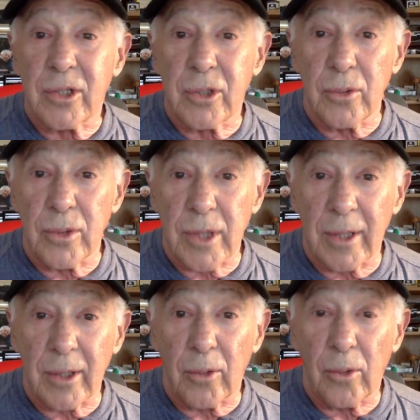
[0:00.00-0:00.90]
Jews
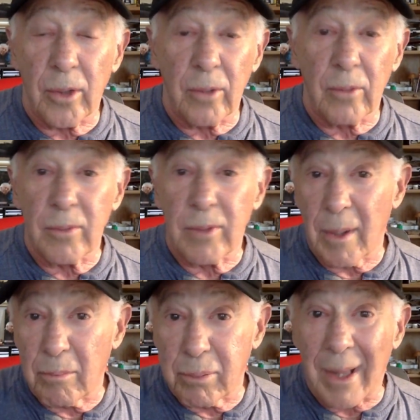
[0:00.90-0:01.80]
on the corner with an
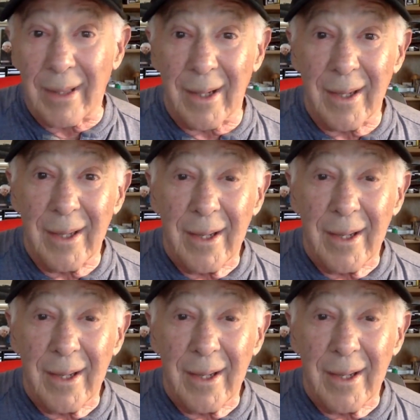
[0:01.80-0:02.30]
umbrella